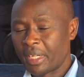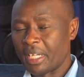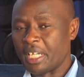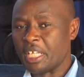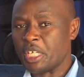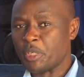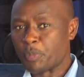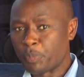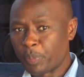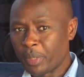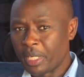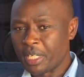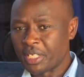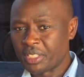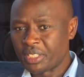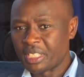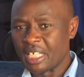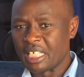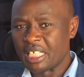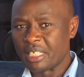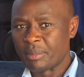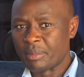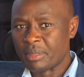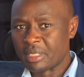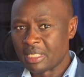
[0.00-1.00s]
in
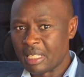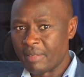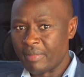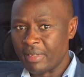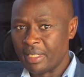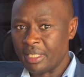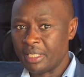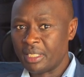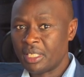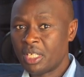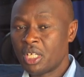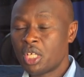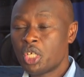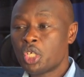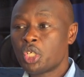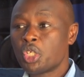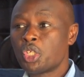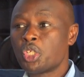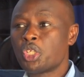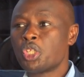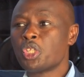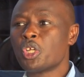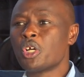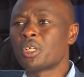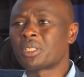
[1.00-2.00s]
President Museveni,
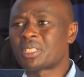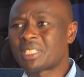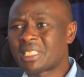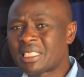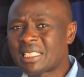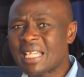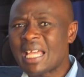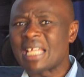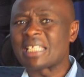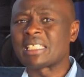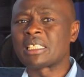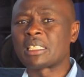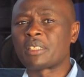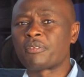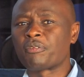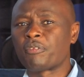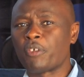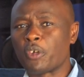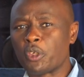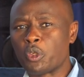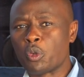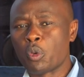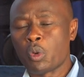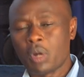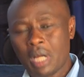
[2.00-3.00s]
not just
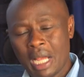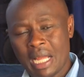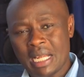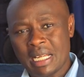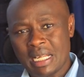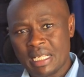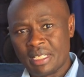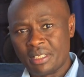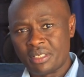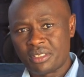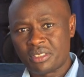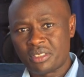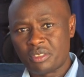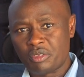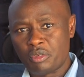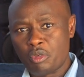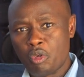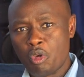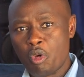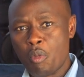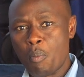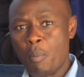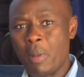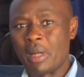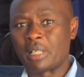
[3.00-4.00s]
for Ugandans,
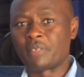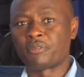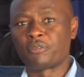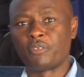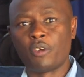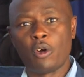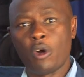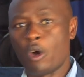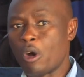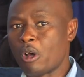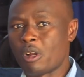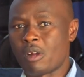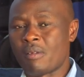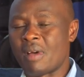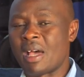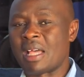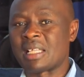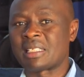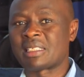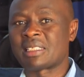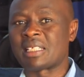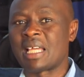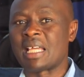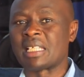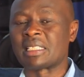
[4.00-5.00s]
but for all of
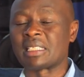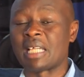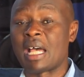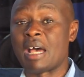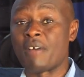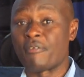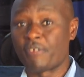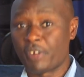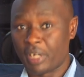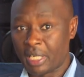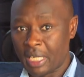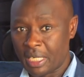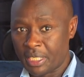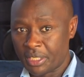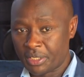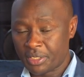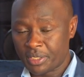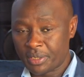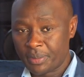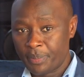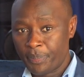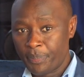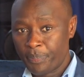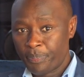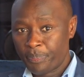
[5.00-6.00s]
us as
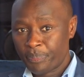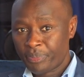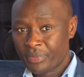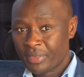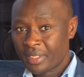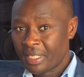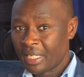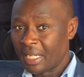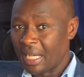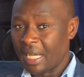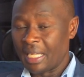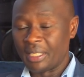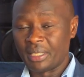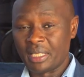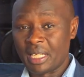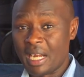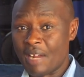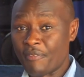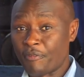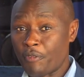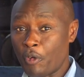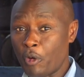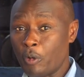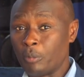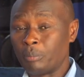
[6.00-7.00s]
Africans. And
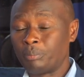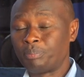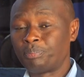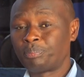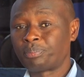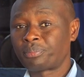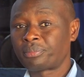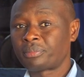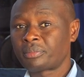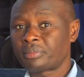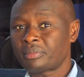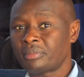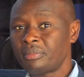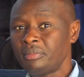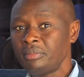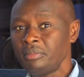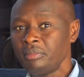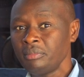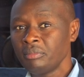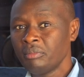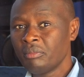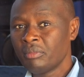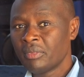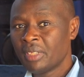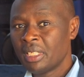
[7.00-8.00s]
therefore,
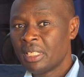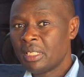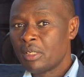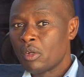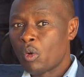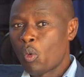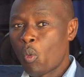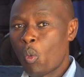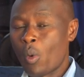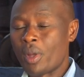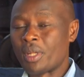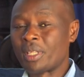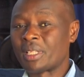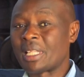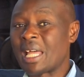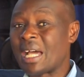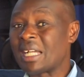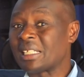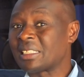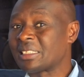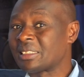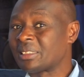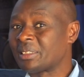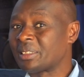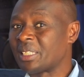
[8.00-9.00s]
when
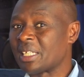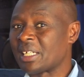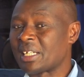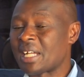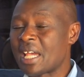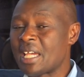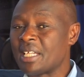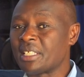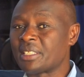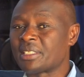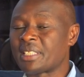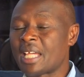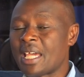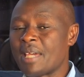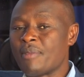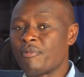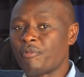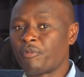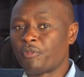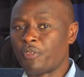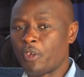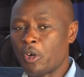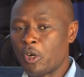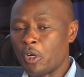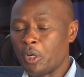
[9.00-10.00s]
that the right time
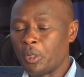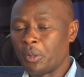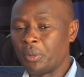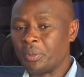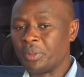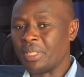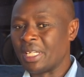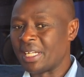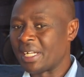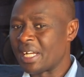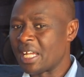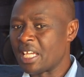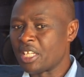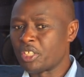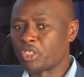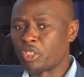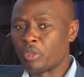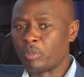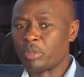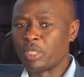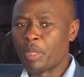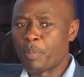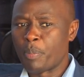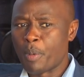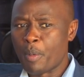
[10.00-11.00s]
for the rest
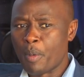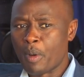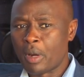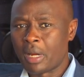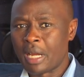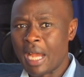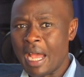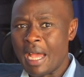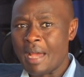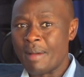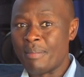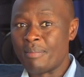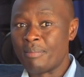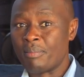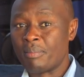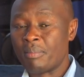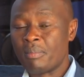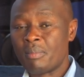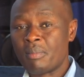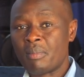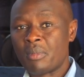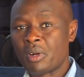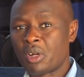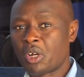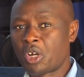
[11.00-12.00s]
of the people come,
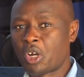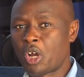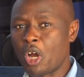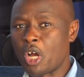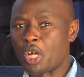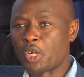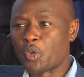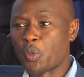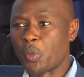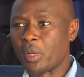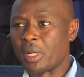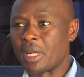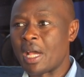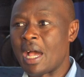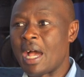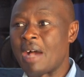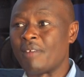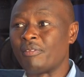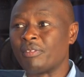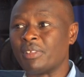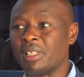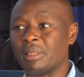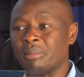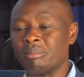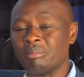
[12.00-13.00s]
God will
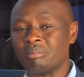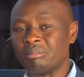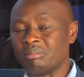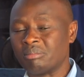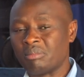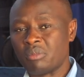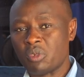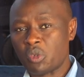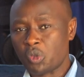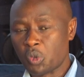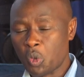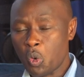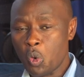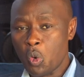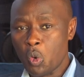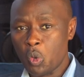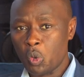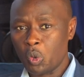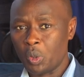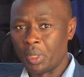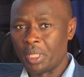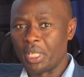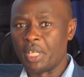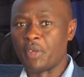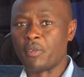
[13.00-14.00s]
have them
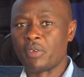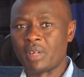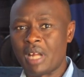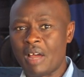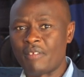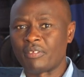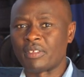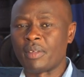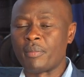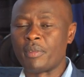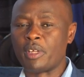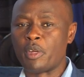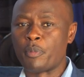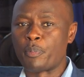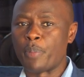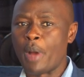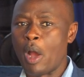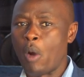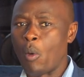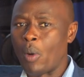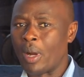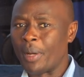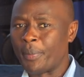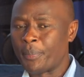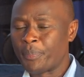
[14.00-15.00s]
rule, He will have them in
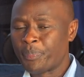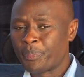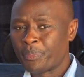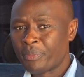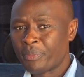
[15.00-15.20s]
power.